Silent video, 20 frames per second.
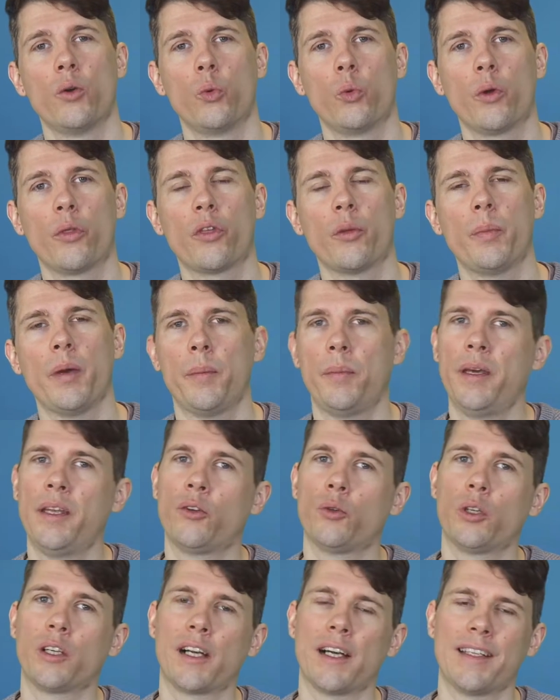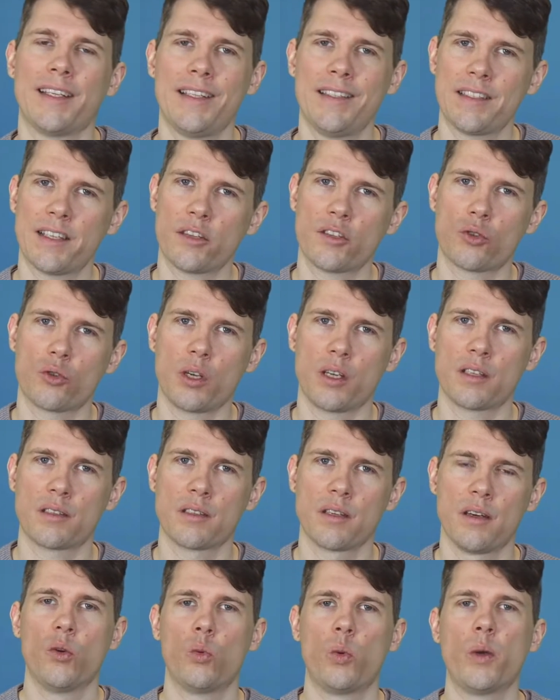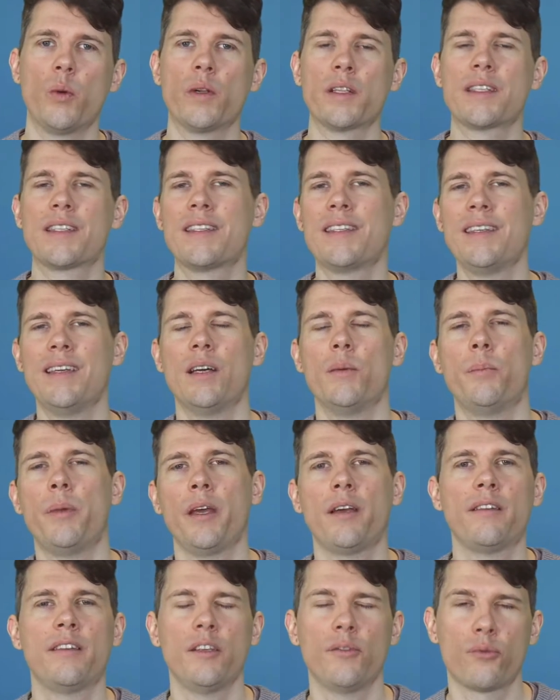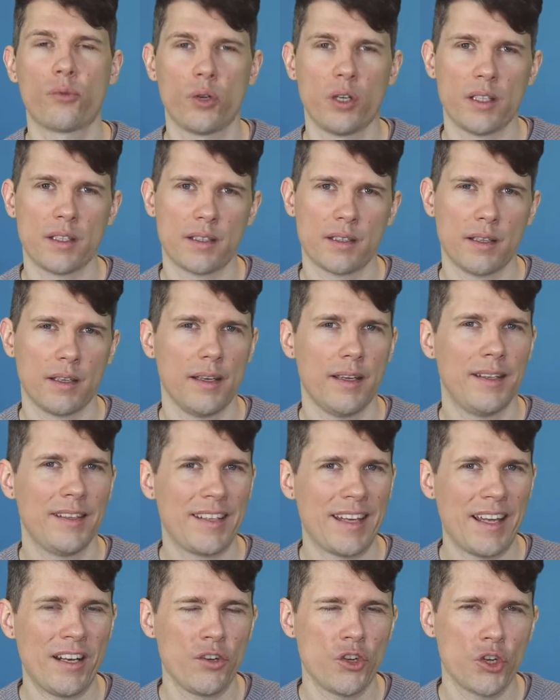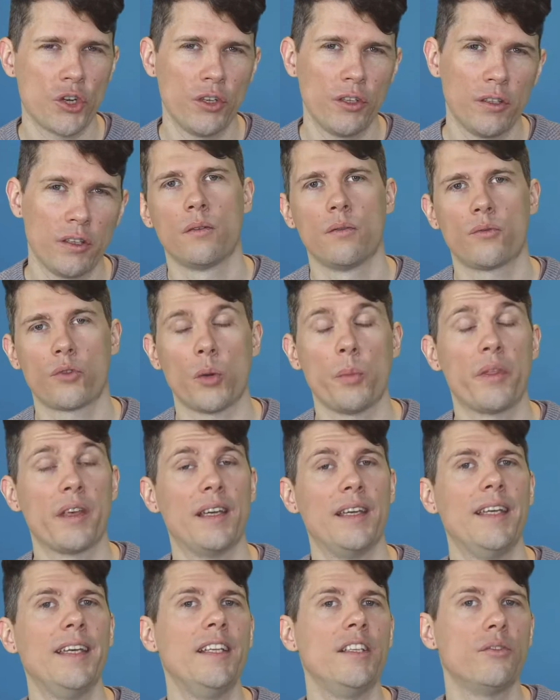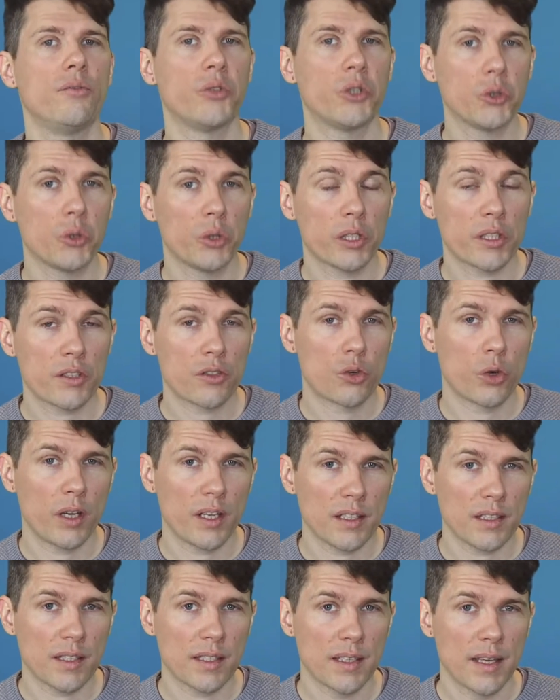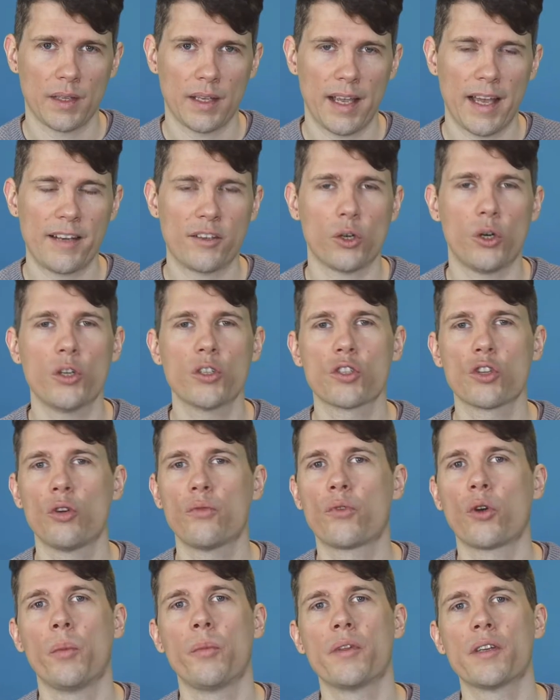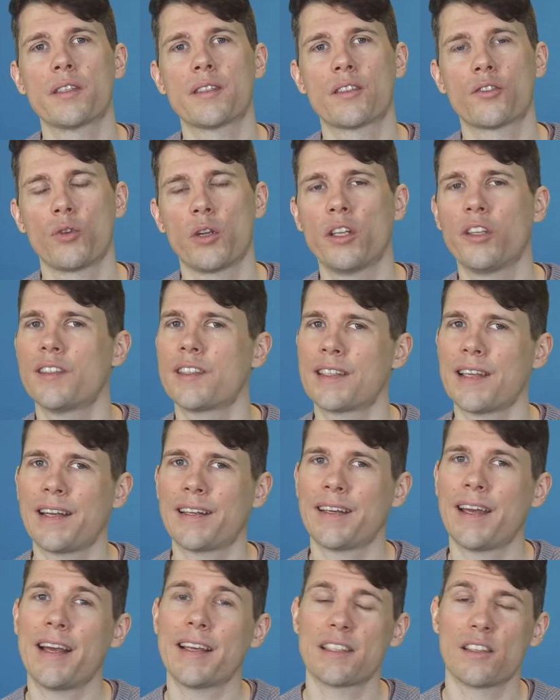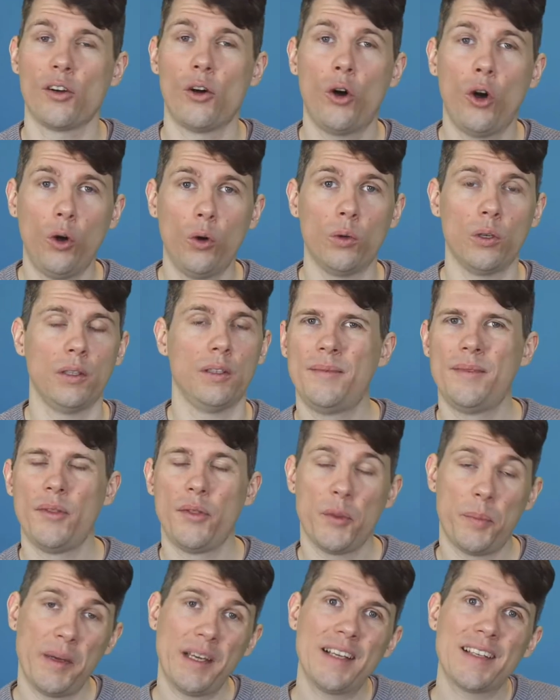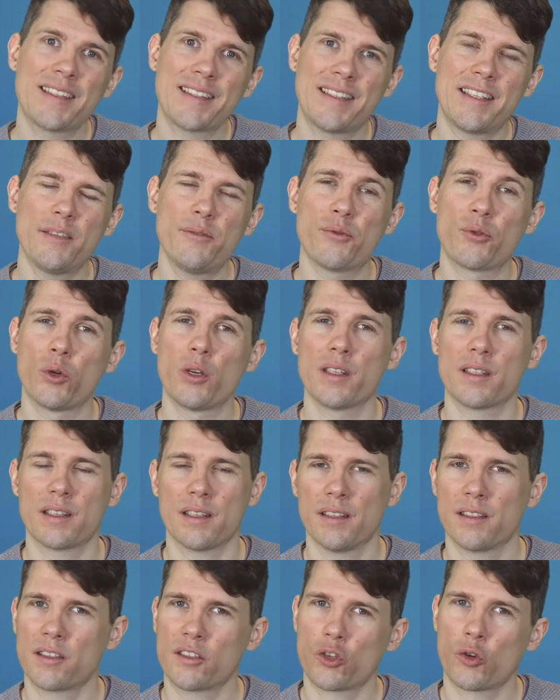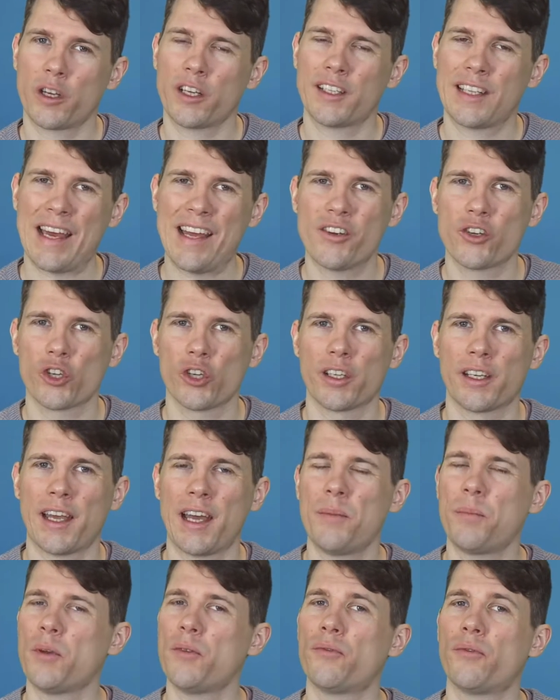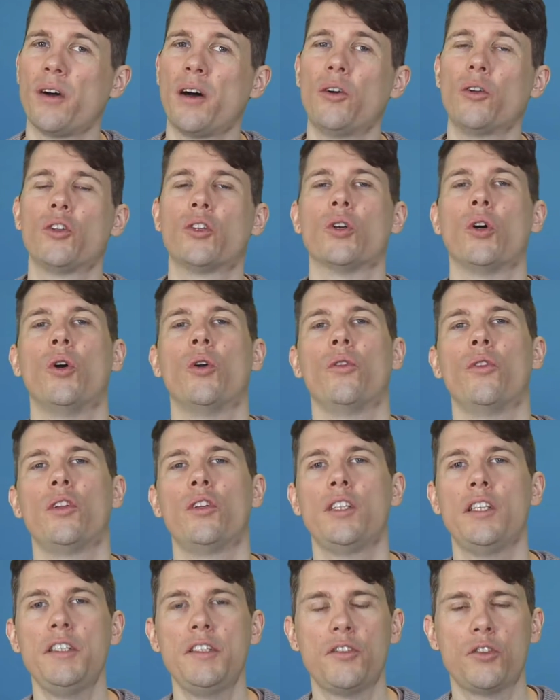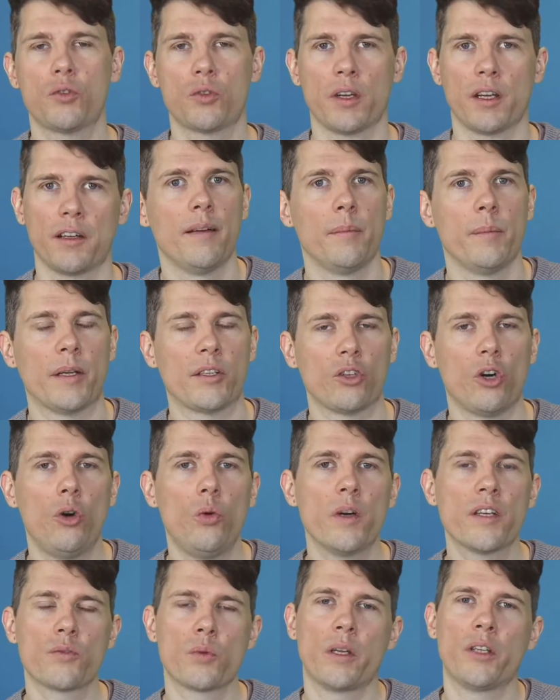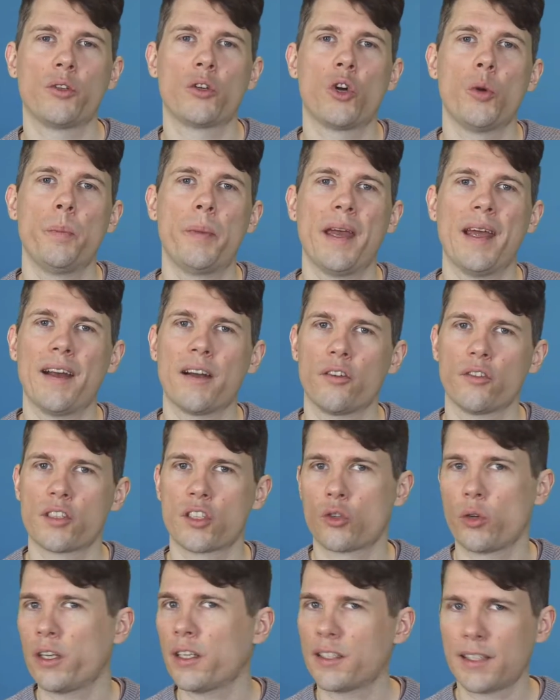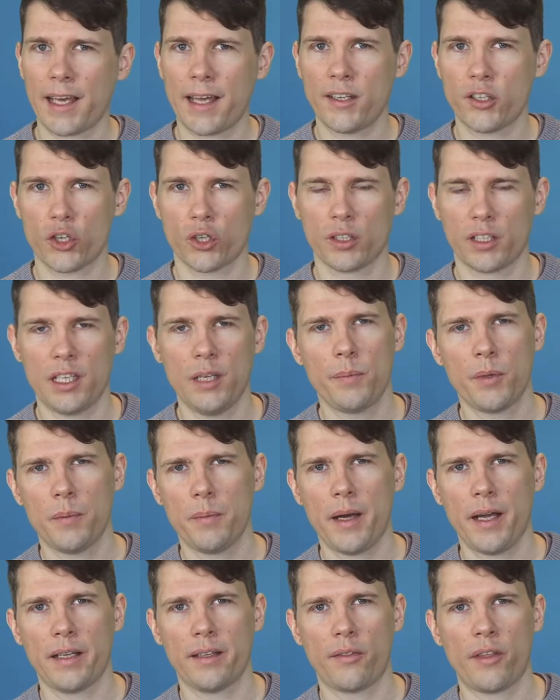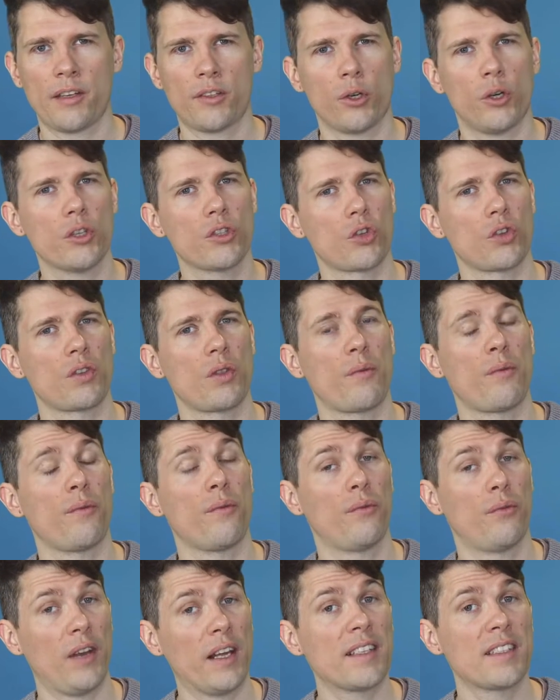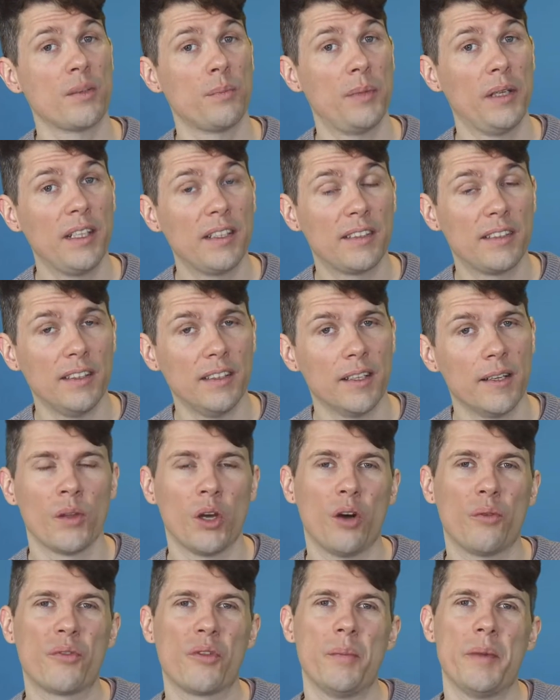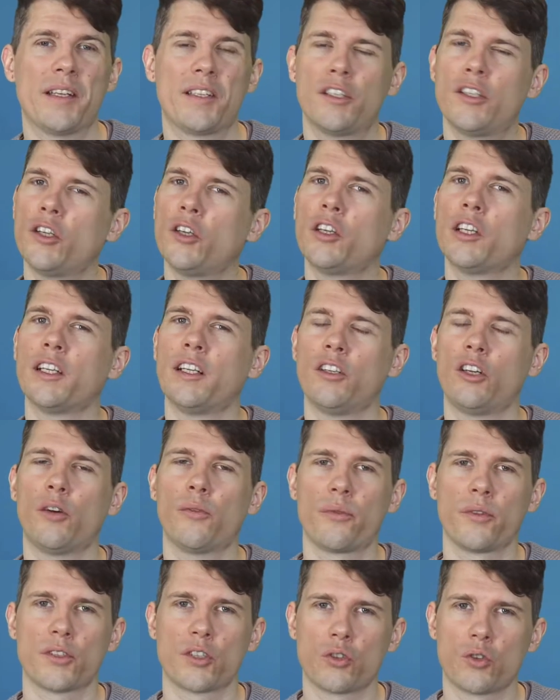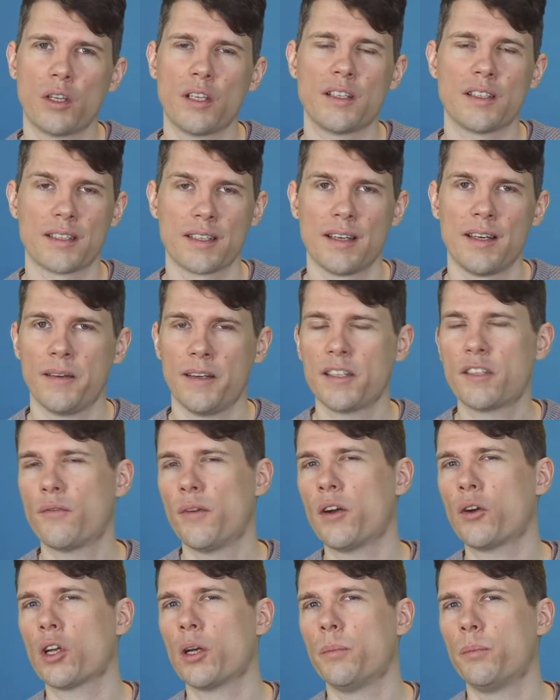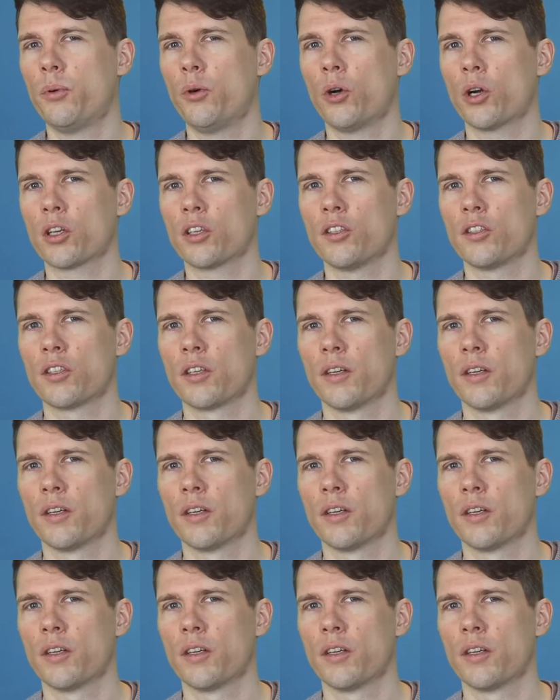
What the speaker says: with the Perpetual Cadenza strings, we will see a big difference in tension from the individual strings and also from the string set as a whole. The biggest difference in string tension can be found on the D string. But always when you compare string tension, keep in mind that also the flexibility of the material of the strings is very important